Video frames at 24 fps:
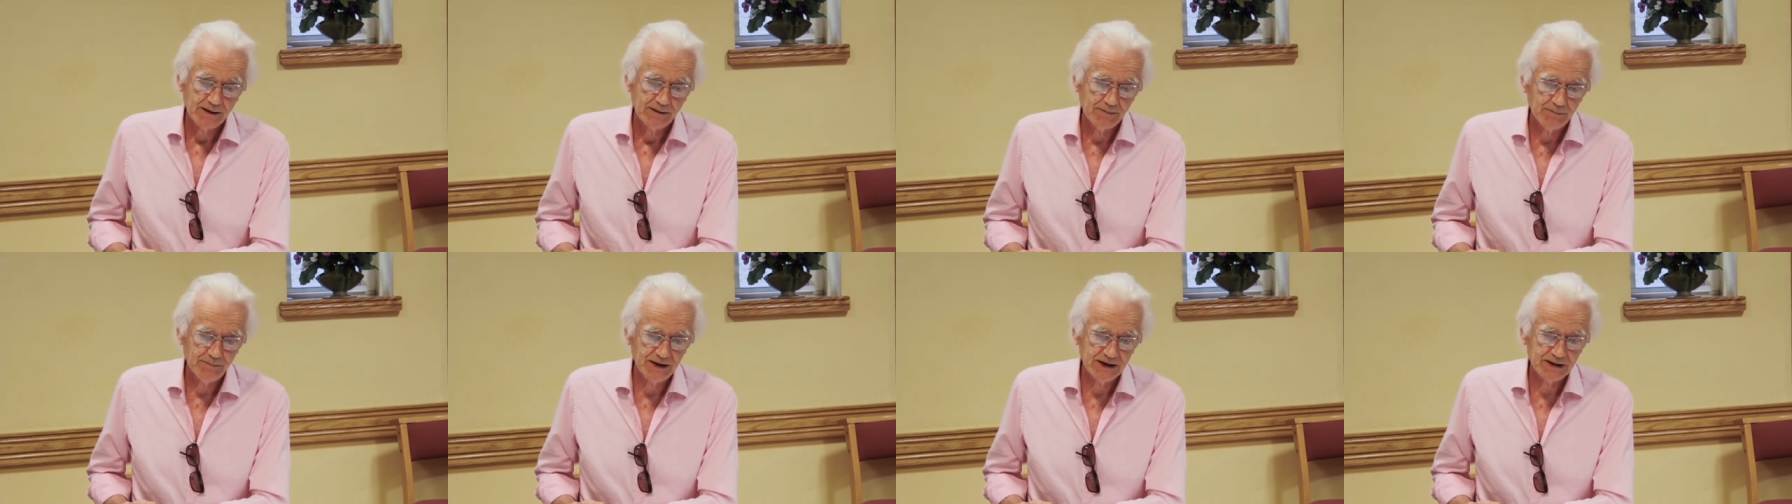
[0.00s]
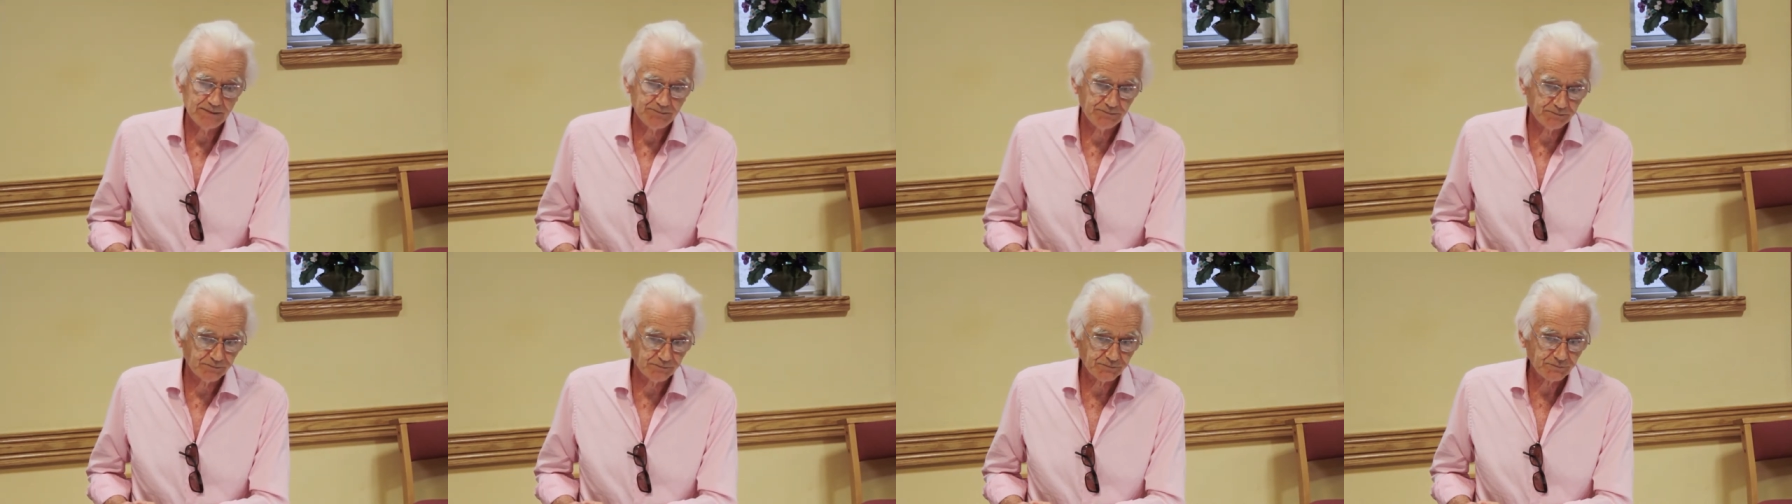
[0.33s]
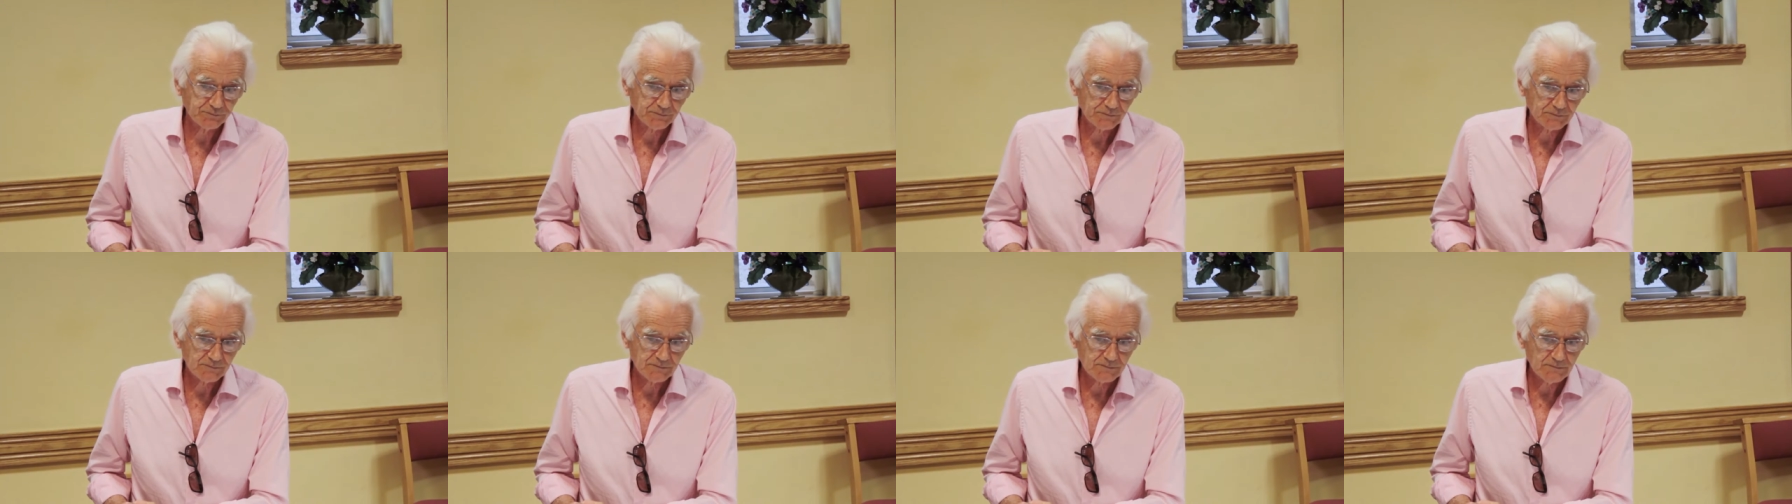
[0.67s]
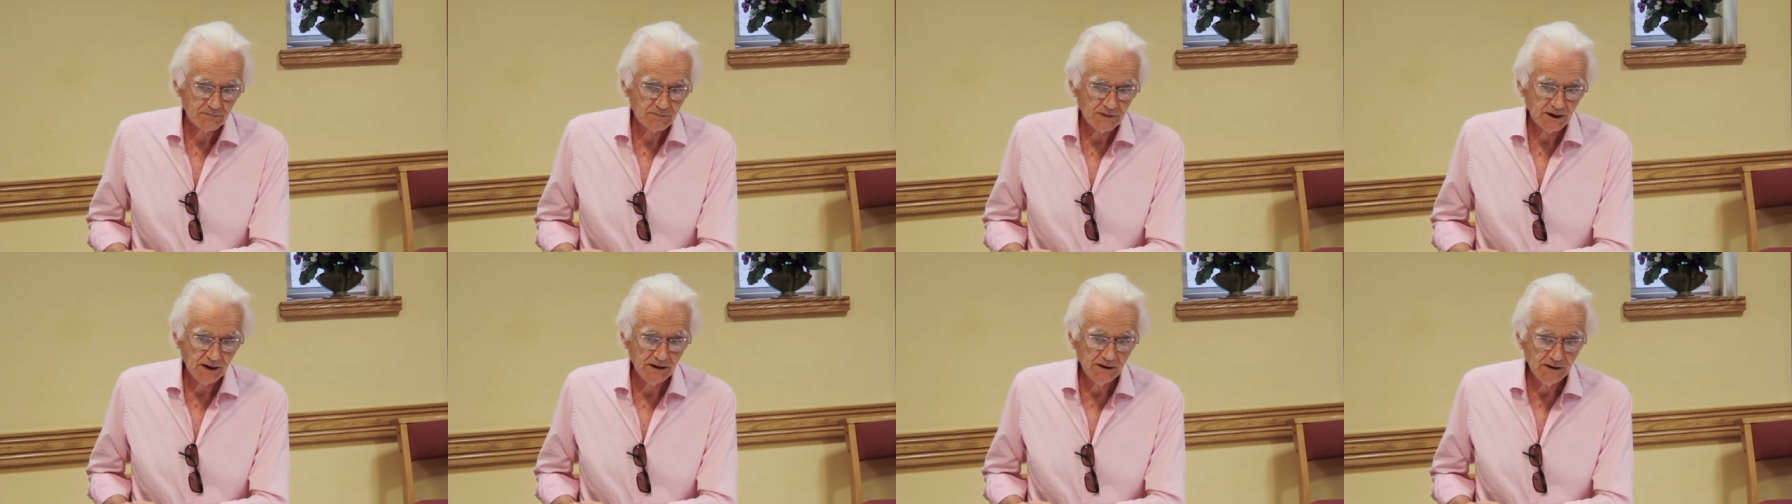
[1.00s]
But
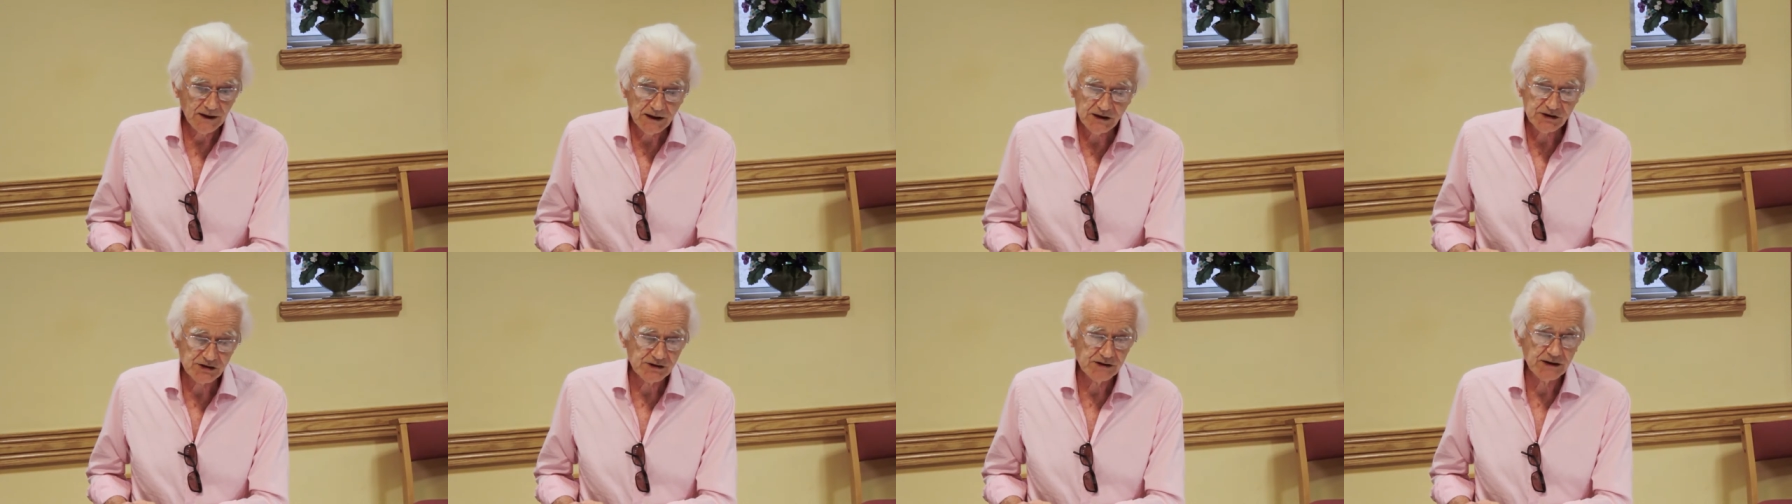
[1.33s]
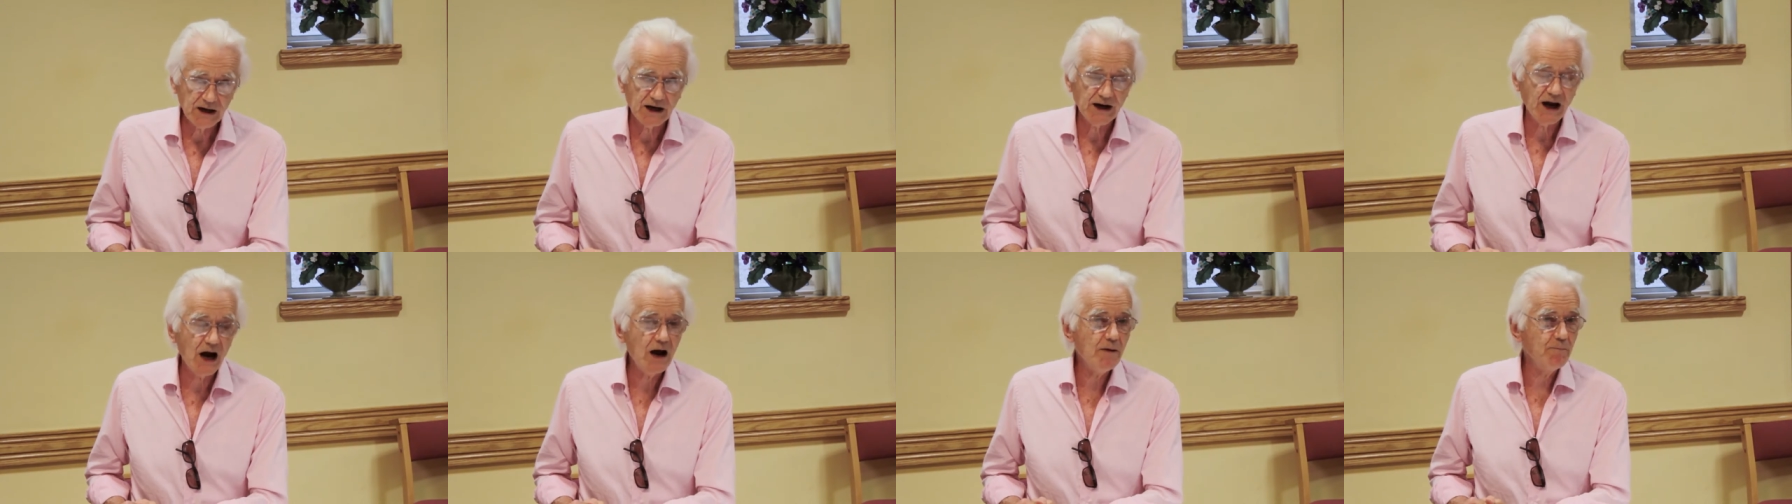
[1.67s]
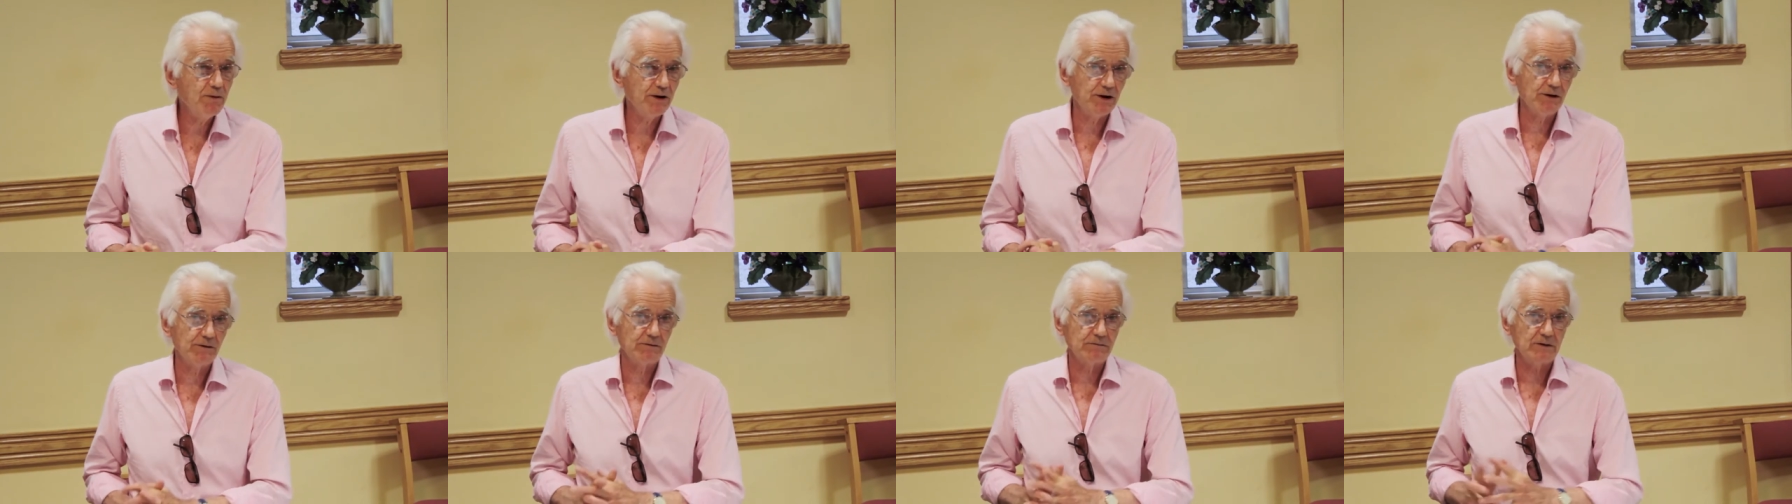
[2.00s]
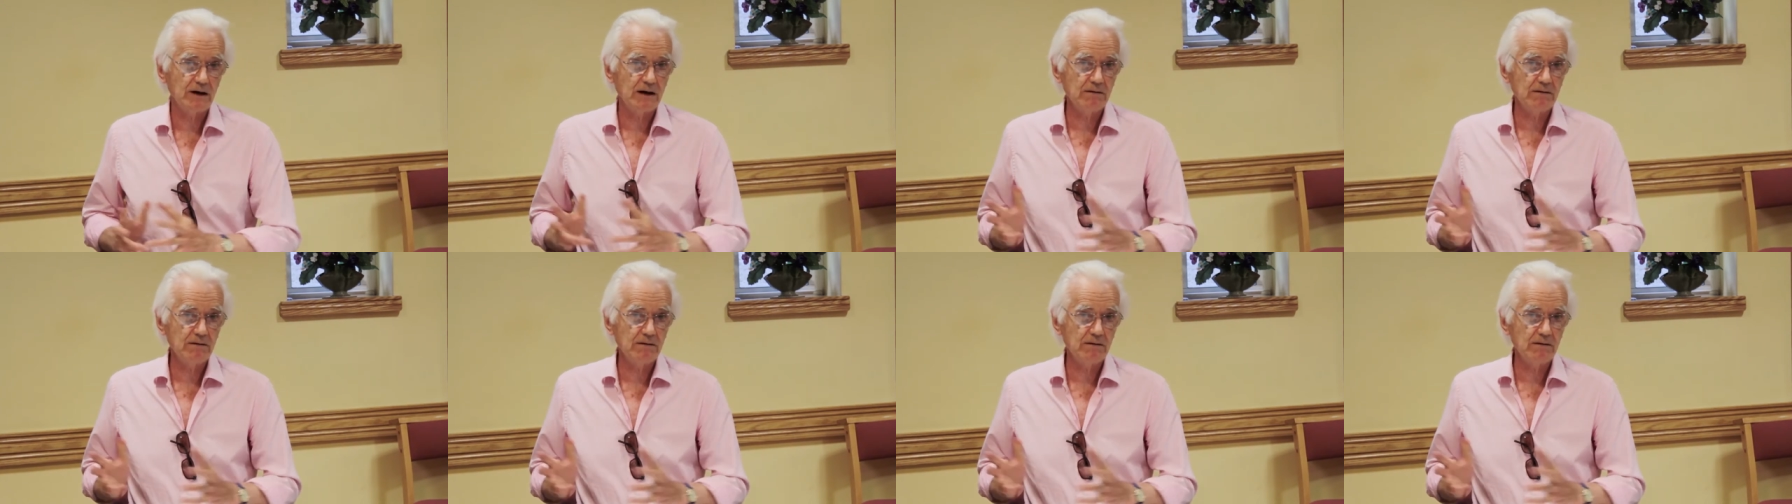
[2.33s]
this, and I was